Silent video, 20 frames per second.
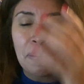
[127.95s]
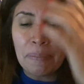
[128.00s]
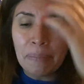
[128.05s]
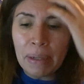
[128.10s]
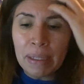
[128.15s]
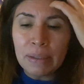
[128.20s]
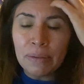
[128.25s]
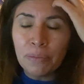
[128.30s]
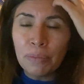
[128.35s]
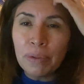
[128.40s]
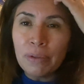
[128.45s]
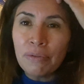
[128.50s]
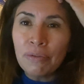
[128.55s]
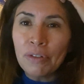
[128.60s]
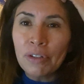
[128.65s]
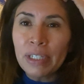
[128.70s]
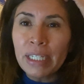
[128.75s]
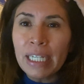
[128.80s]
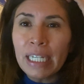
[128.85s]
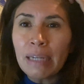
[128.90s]
But we
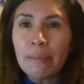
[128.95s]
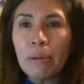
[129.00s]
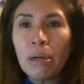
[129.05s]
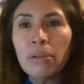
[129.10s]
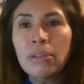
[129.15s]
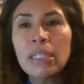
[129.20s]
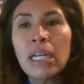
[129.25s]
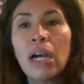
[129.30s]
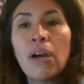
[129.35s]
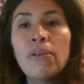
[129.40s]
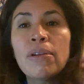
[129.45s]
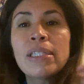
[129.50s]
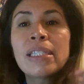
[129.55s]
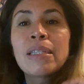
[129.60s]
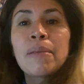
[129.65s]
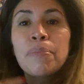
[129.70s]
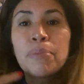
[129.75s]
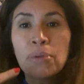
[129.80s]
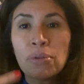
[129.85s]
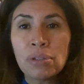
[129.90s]
forget about how is
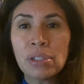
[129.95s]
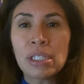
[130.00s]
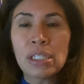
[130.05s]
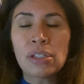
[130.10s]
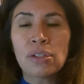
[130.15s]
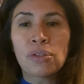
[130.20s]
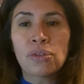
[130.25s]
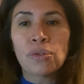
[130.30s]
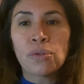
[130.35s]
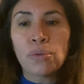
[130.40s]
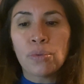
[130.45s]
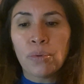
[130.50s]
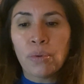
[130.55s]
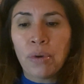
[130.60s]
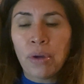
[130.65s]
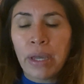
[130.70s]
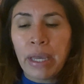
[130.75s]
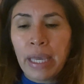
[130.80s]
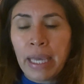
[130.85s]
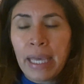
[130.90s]
the process to
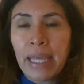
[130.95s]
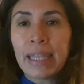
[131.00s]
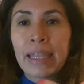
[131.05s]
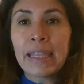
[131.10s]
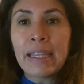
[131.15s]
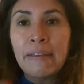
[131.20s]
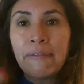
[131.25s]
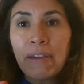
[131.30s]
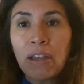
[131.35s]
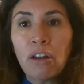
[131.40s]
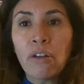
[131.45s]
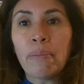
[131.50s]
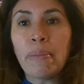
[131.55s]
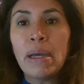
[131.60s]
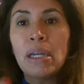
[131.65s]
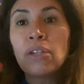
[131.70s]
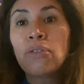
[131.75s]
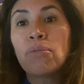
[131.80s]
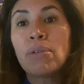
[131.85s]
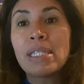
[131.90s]
develop
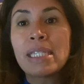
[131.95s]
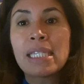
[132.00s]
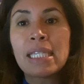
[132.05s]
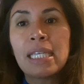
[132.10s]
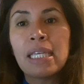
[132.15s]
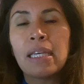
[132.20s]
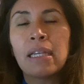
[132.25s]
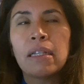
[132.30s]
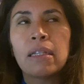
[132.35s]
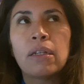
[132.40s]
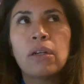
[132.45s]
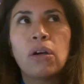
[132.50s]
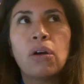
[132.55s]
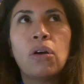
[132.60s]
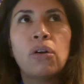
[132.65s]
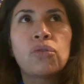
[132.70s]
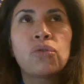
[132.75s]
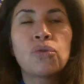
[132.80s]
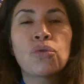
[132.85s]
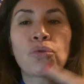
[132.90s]
a new skill
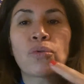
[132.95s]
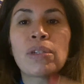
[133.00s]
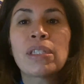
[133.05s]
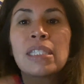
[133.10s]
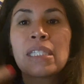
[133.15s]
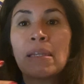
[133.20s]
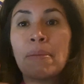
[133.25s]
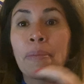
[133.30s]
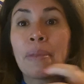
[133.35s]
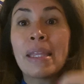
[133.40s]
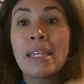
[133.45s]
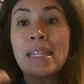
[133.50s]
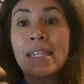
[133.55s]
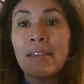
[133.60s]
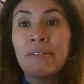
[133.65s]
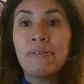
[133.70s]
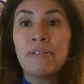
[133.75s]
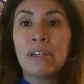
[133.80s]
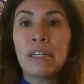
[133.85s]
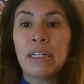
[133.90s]
or to try something
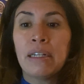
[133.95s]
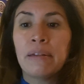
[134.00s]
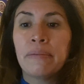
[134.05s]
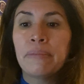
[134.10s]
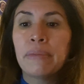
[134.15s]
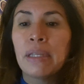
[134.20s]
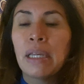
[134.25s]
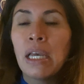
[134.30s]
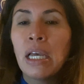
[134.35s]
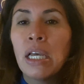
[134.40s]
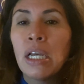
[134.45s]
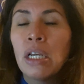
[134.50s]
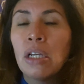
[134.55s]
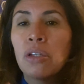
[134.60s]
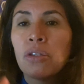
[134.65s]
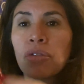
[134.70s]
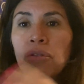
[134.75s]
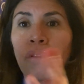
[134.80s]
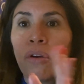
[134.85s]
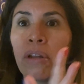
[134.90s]
different.
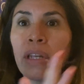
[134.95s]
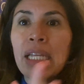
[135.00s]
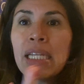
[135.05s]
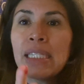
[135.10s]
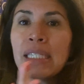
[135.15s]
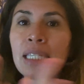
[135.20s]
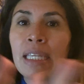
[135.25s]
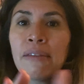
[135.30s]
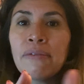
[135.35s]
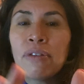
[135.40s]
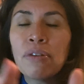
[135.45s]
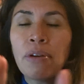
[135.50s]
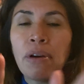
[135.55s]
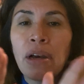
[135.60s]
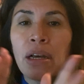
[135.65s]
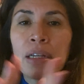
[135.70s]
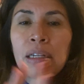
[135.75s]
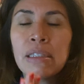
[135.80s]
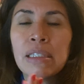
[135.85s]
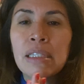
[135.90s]
So let's give you
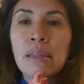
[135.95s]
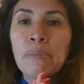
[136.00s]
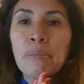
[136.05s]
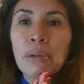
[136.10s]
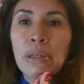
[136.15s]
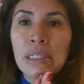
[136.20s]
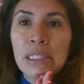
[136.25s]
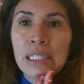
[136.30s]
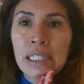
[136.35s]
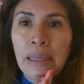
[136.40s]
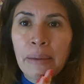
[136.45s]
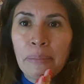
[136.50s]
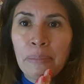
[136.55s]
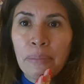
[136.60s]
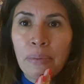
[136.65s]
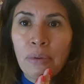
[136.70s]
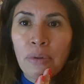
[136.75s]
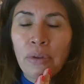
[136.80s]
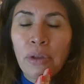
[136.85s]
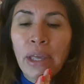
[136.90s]
a simple
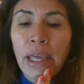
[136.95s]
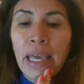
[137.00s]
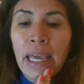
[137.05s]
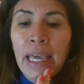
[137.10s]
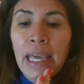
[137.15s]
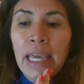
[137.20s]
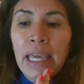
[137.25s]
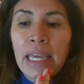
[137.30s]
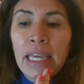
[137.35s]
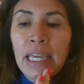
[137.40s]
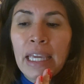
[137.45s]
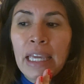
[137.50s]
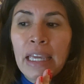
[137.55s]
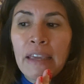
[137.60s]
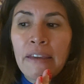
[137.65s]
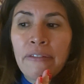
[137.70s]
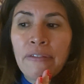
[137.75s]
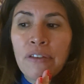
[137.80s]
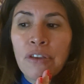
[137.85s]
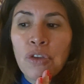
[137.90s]
example.
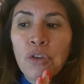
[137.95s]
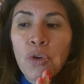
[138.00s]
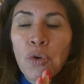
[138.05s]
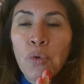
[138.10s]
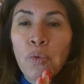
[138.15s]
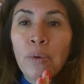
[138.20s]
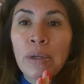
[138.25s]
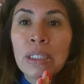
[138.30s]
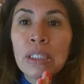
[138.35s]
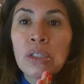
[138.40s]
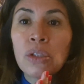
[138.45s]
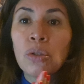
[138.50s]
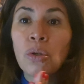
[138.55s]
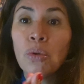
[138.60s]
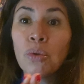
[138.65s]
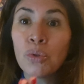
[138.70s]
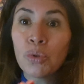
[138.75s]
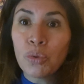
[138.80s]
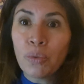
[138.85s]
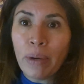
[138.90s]
If you want to
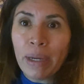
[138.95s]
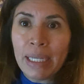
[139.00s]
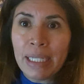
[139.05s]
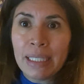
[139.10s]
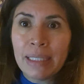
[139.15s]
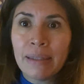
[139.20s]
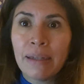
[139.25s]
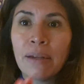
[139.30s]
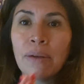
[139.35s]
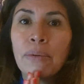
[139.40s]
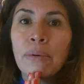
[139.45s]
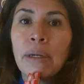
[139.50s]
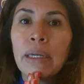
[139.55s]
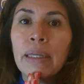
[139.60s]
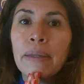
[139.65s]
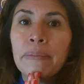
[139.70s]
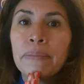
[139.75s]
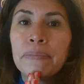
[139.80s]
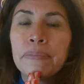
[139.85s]
lose weight, right?